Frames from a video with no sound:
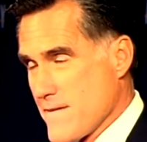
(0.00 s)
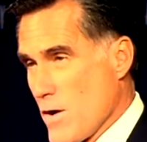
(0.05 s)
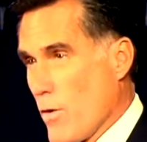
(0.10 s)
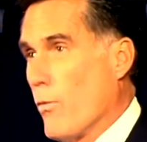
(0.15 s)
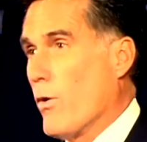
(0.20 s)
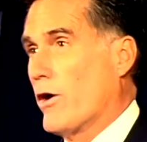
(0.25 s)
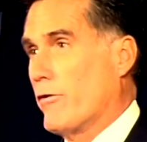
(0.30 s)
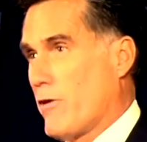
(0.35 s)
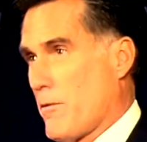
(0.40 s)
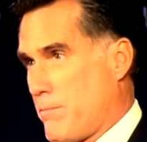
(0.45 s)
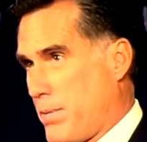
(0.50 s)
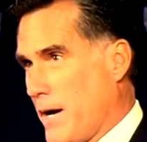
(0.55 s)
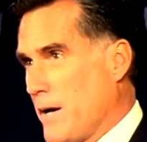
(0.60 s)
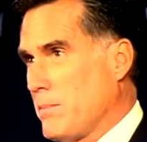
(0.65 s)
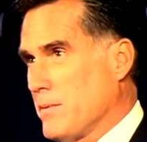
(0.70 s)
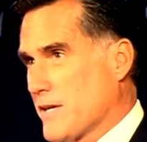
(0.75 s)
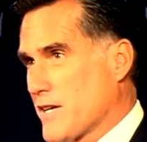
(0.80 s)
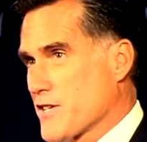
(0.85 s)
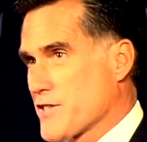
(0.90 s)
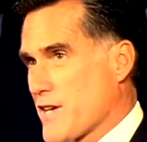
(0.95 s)
When
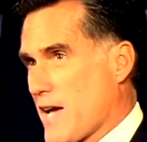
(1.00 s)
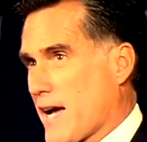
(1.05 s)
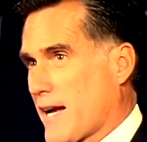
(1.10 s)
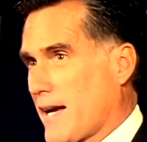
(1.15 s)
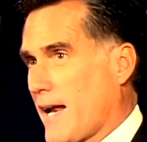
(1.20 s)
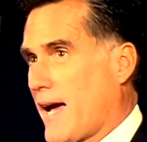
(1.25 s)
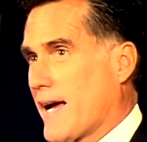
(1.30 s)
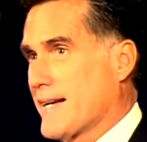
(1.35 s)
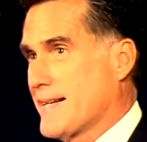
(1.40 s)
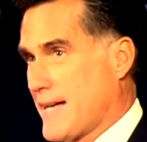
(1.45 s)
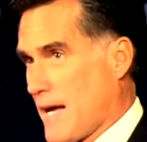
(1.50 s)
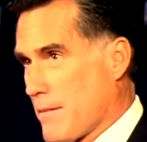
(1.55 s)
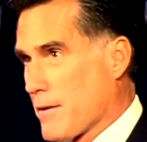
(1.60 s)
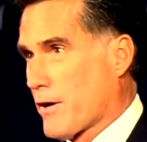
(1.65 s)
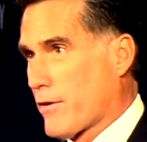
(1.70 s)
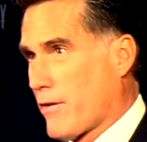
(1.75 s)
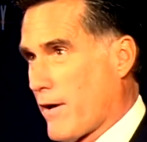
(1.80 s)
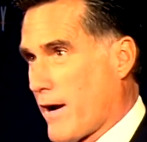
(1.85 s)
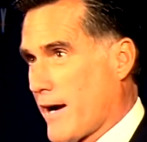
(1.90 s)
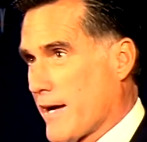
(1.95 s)
Republicans act like
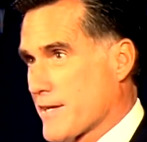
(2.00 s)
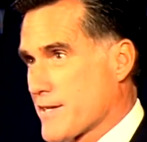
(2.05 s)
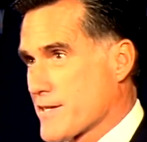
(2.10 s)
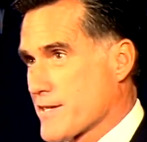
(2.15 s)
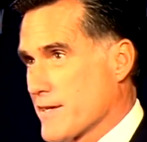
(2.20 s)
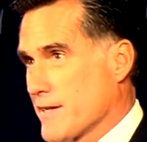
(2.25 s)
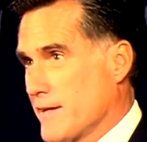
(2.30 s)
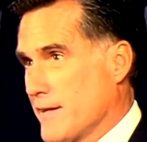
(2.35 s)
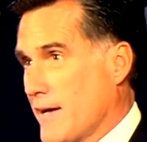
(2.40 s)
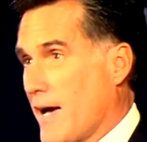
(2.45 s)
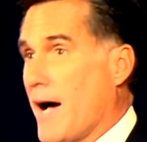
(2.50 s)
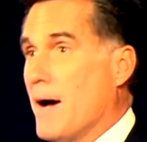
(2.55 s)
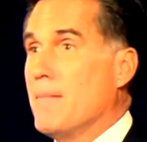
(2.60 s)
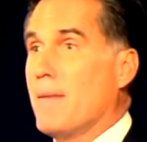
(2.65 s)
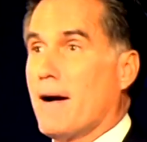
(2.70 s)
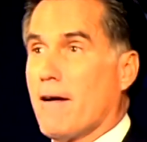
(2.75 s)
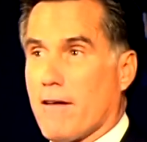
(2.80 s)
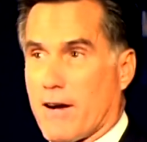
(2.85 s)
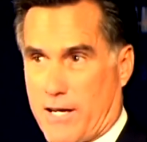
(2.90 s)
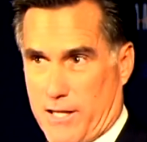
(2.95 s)
Democrats,
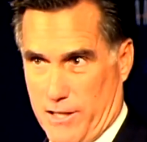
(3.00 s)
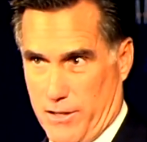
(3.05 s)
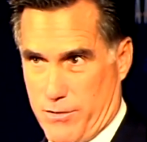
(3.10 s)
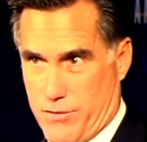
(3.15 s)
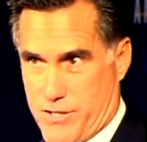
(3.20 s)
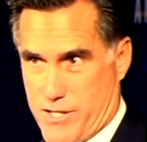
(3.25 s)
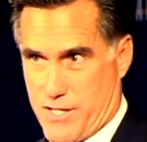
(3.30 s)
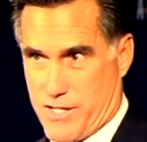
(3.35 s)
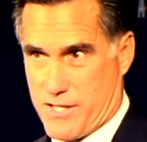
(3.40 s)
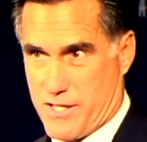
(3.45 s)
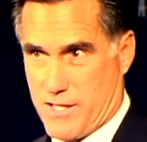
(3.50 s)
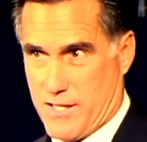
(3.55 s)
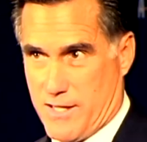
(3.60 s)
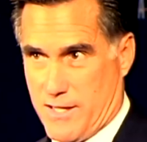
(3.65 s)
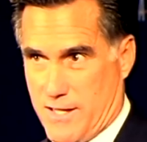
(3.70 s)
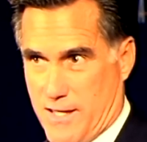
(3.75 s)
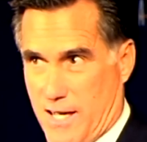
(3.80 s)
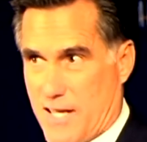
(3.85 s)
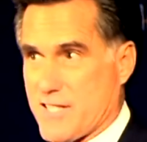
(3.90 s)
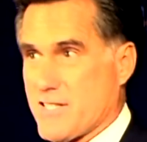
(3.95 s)
America loses.
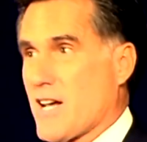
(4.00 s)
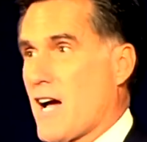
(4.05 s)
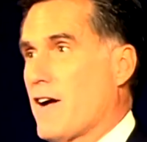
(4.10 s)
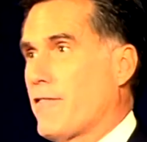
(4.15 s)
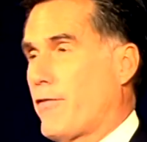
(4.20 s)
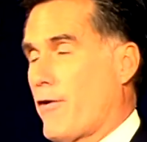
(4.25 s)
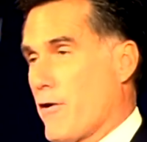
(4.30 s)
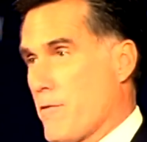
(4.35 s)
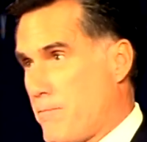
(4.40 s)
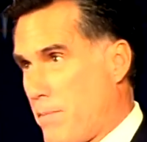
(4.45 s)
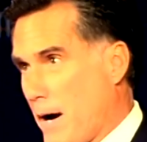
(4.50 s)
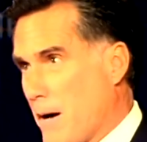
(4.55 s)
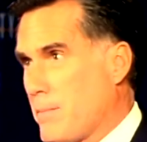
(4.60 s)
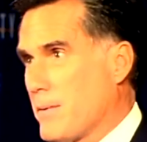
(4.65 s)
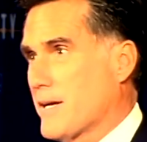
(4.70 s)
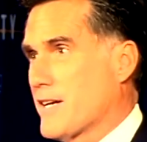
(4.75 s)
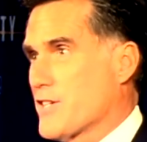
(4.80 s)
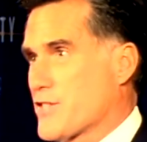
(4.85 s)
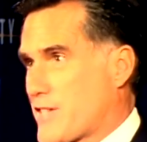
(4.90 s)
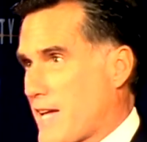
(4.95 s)
It's time for
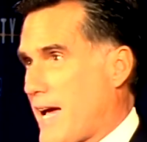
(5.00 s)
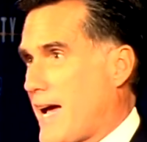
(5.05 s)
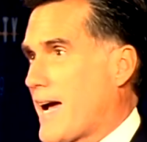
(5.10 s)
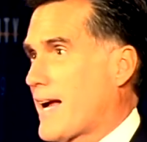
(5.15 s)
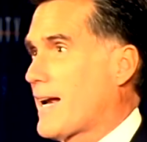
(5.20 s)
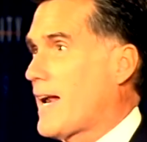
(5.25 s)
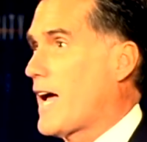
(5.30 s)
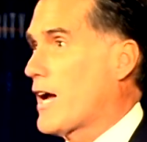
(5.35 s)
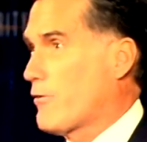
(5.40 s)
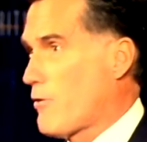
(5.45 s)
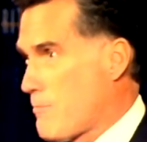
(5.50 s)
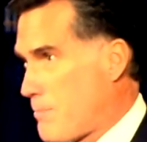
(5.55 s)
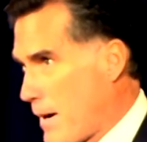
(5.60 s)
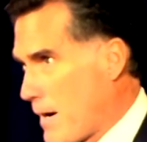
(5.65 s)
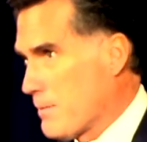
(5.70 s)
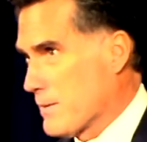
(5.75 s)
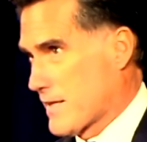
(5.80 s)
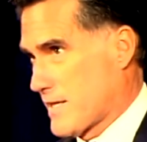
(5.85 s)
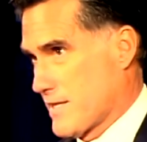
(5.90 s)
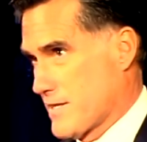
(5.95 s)
Republicans to act like
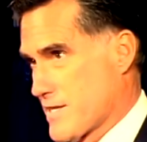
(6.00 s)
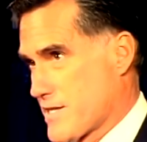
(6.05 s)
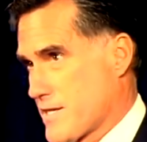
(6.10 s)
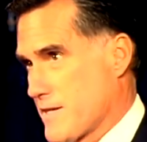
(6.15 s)
Republicans.